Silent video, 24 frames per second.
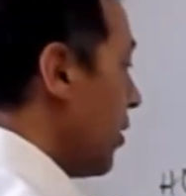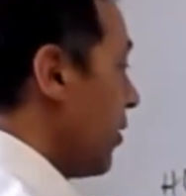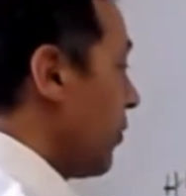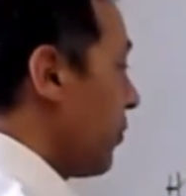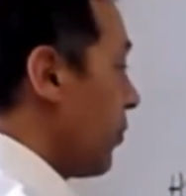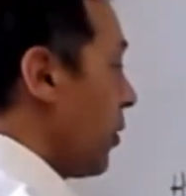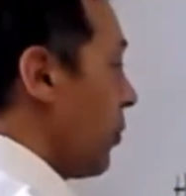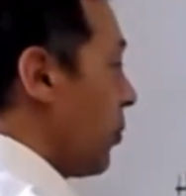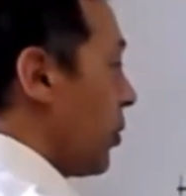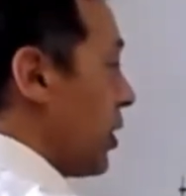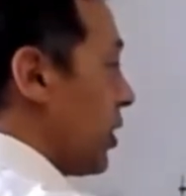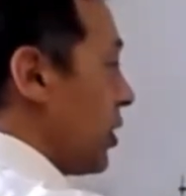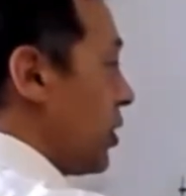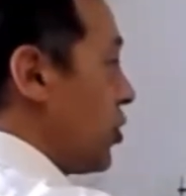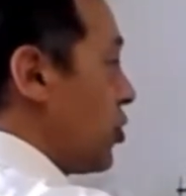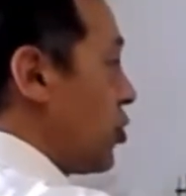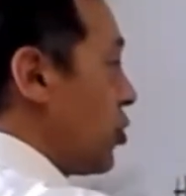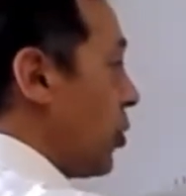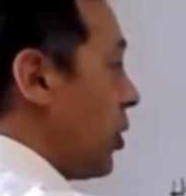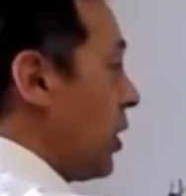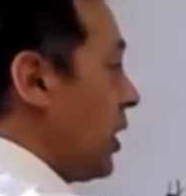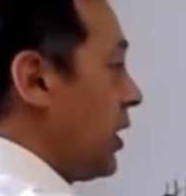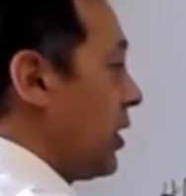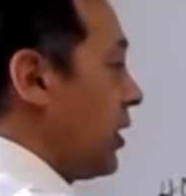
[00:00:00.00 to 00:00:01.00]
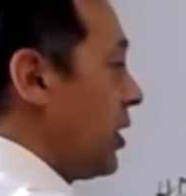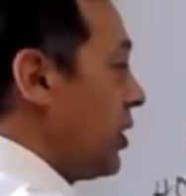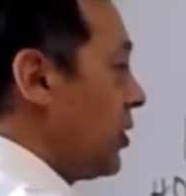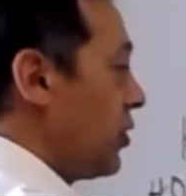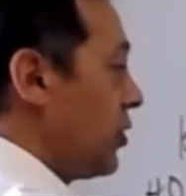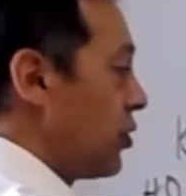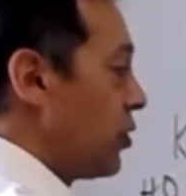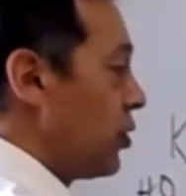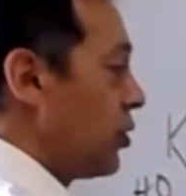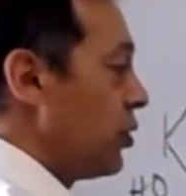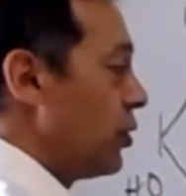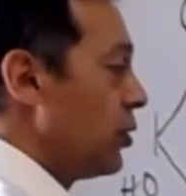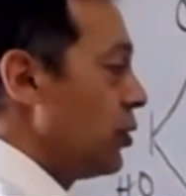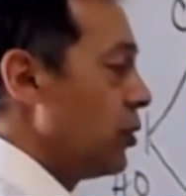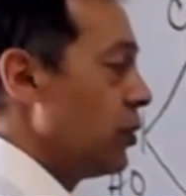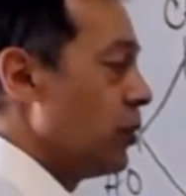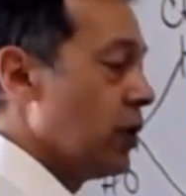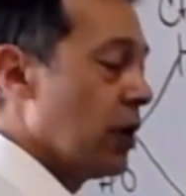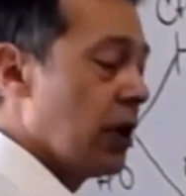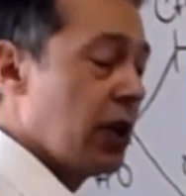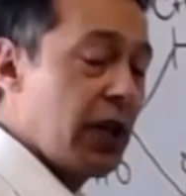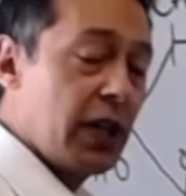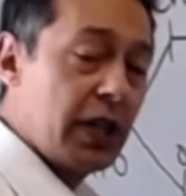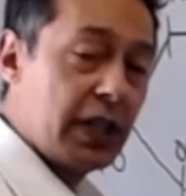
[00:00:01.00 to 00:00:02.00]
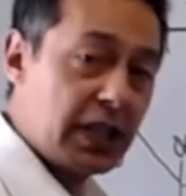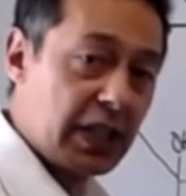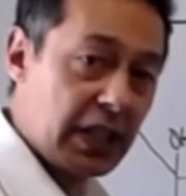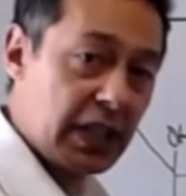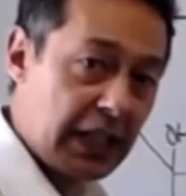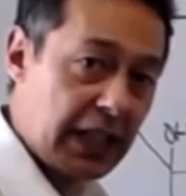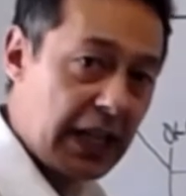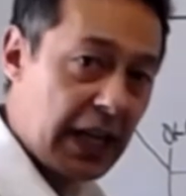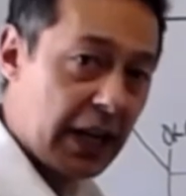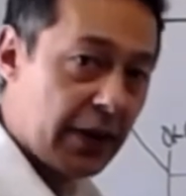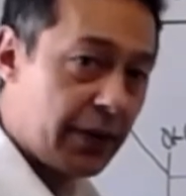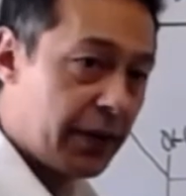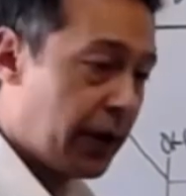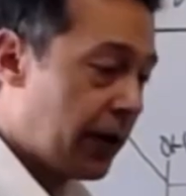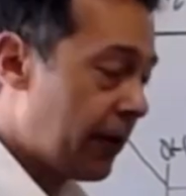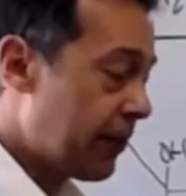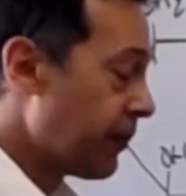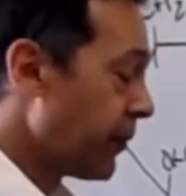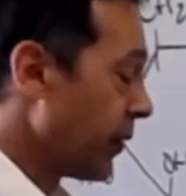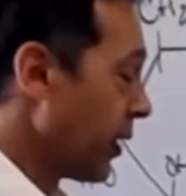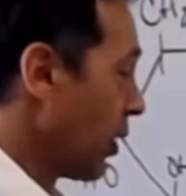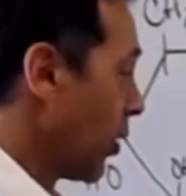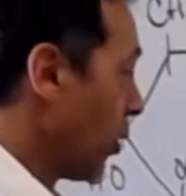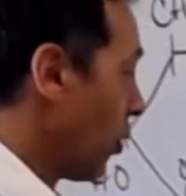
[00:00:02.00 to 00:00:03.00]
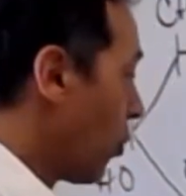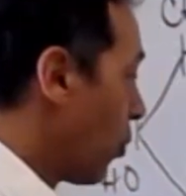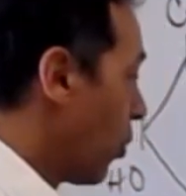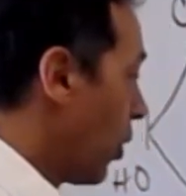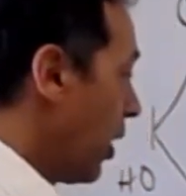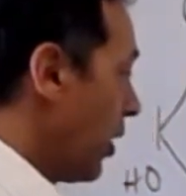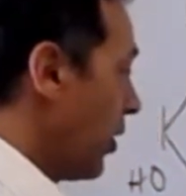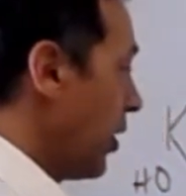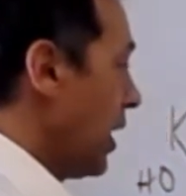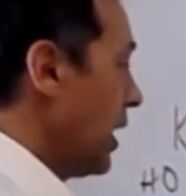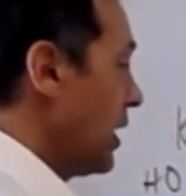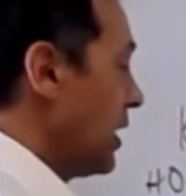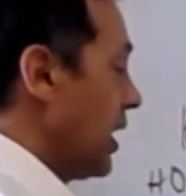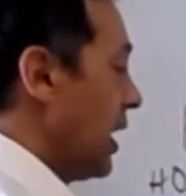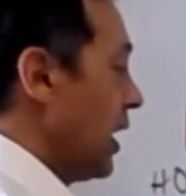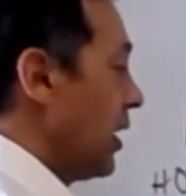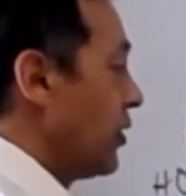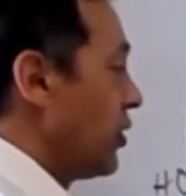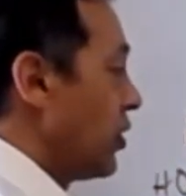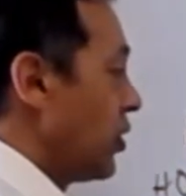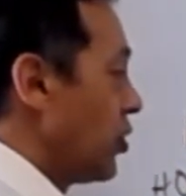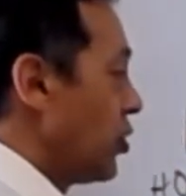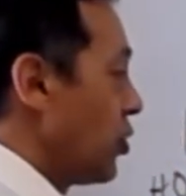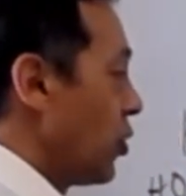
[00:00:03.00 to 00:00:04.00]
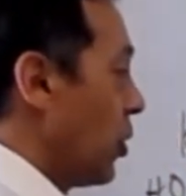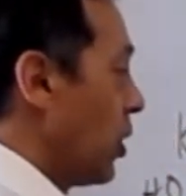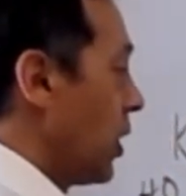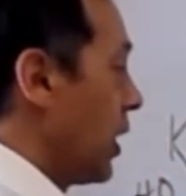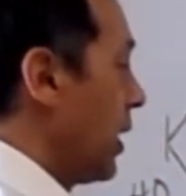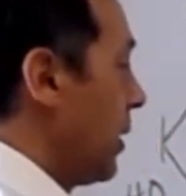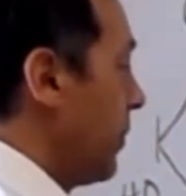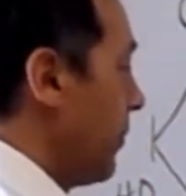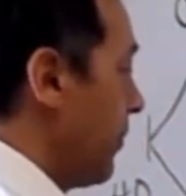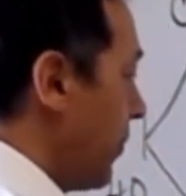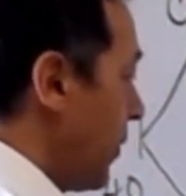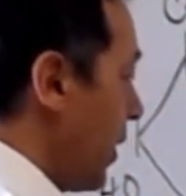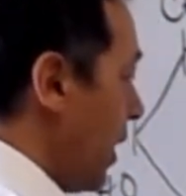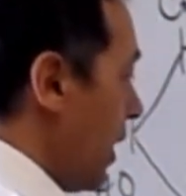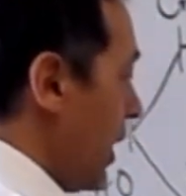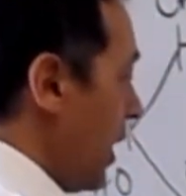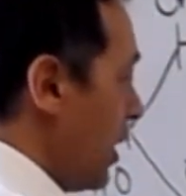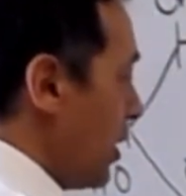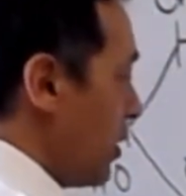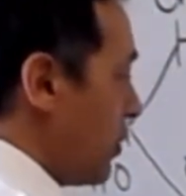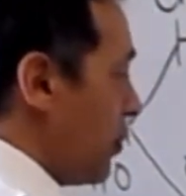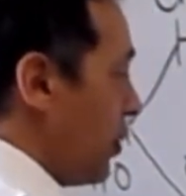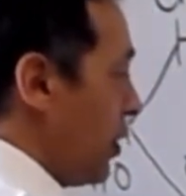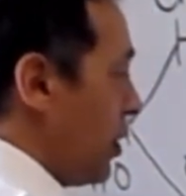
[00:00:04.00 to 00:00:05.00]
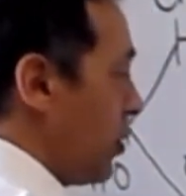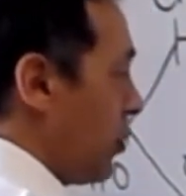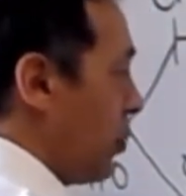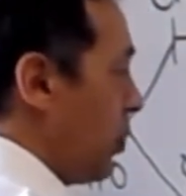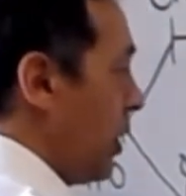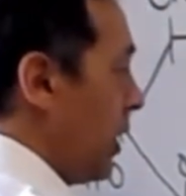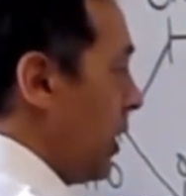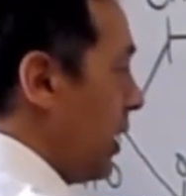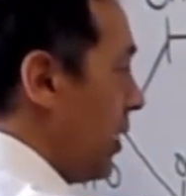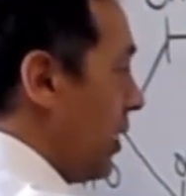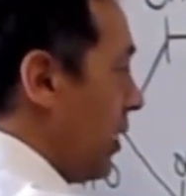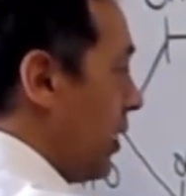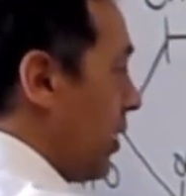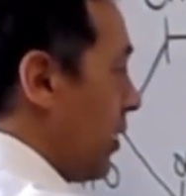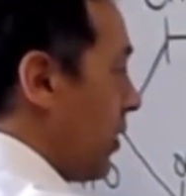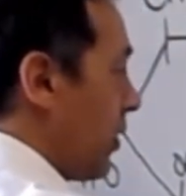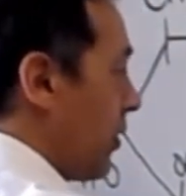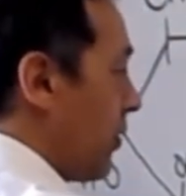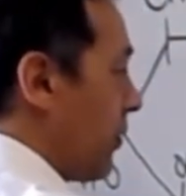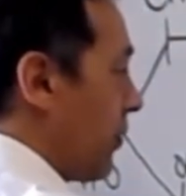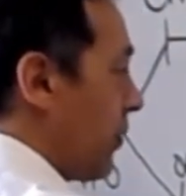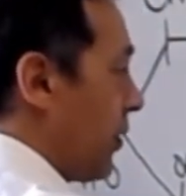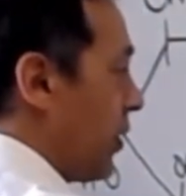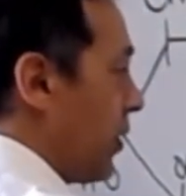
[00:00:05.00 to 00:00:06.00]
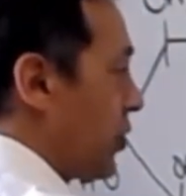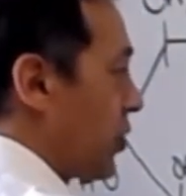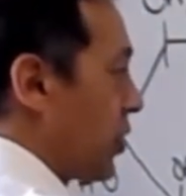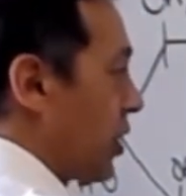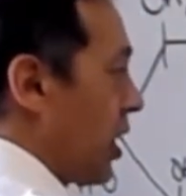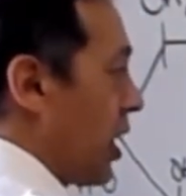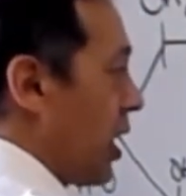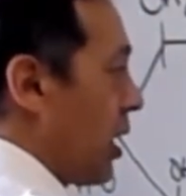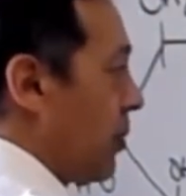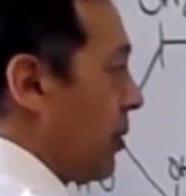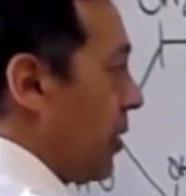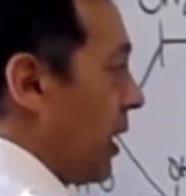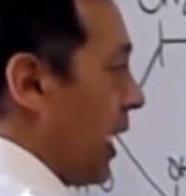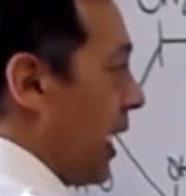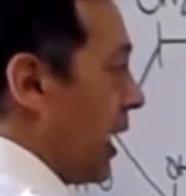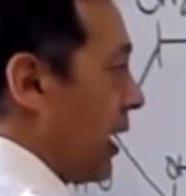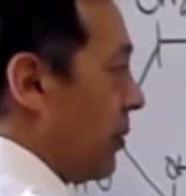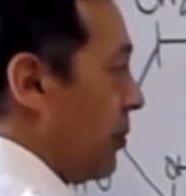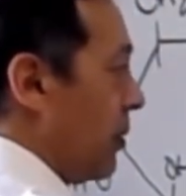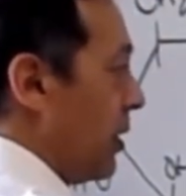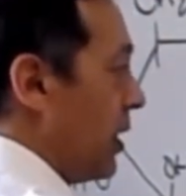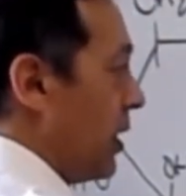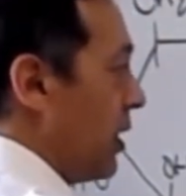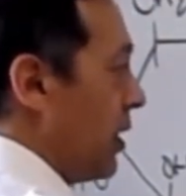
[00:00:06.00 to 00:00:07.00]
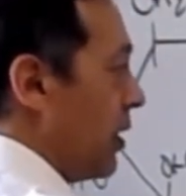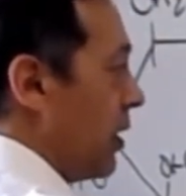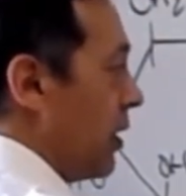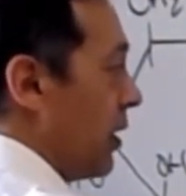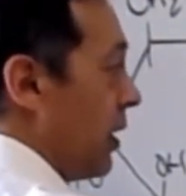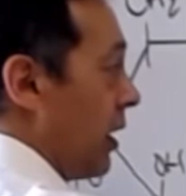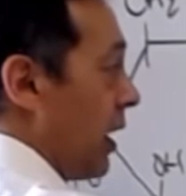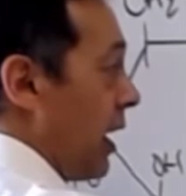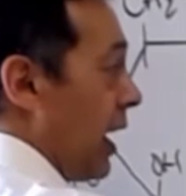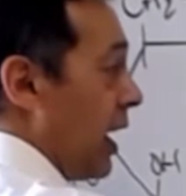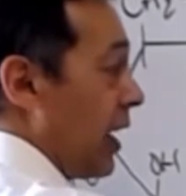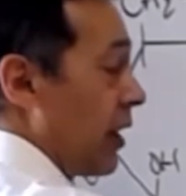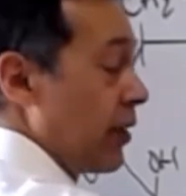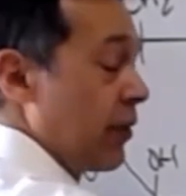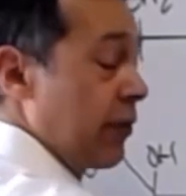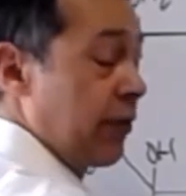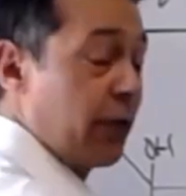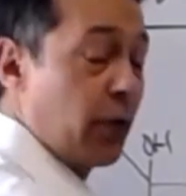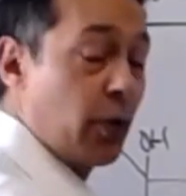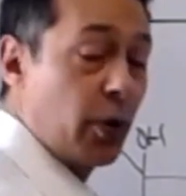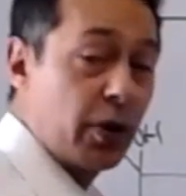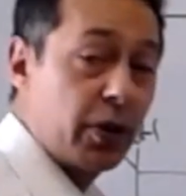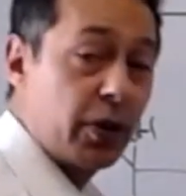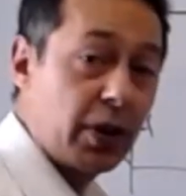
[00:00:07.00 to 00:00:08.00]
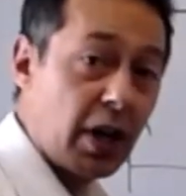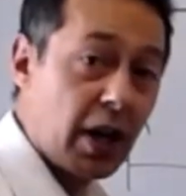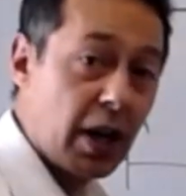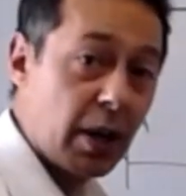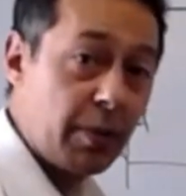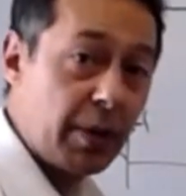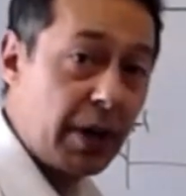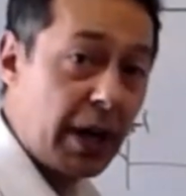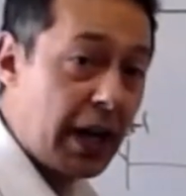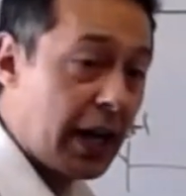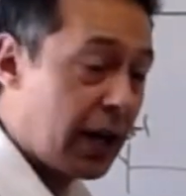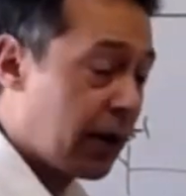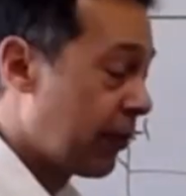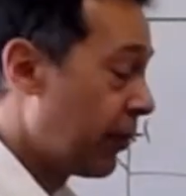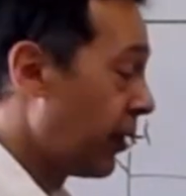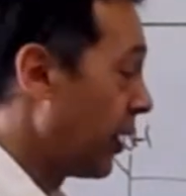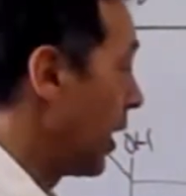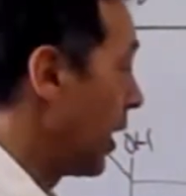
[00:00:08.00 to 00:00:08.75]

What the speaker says: were to join these two together, where they tend to join is between the first carbon atom here and the fourth carbon atom there.